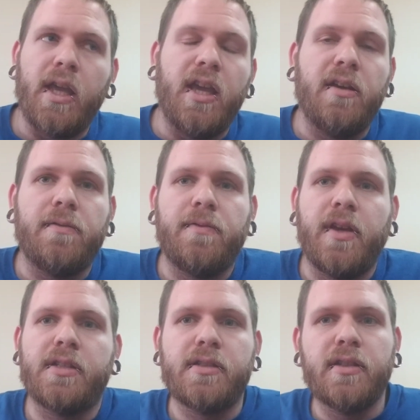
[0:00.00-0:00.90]
if
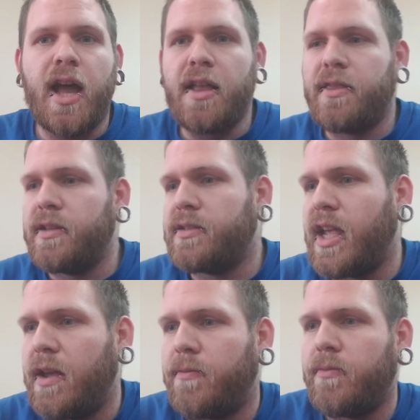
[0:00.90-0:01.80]
it's not the
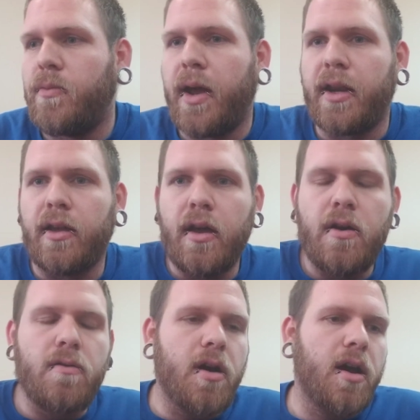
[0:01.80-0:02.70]
safe way to
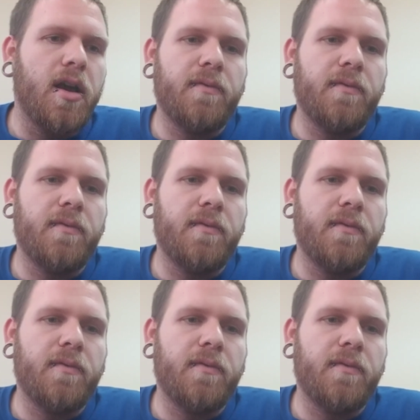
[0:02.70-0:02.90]
go?